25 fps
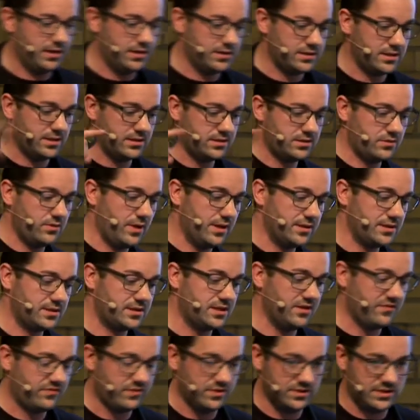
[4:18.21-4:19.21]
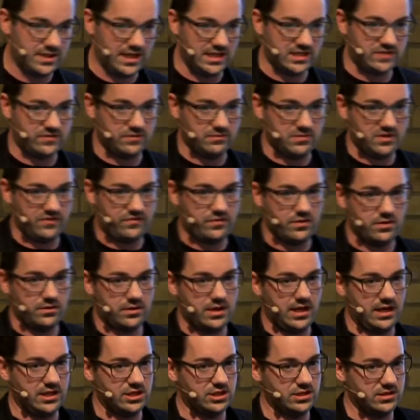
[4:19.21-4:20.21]
that runs different tests from different
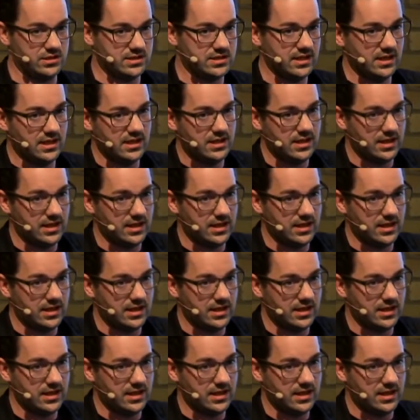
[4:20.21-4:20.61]
locations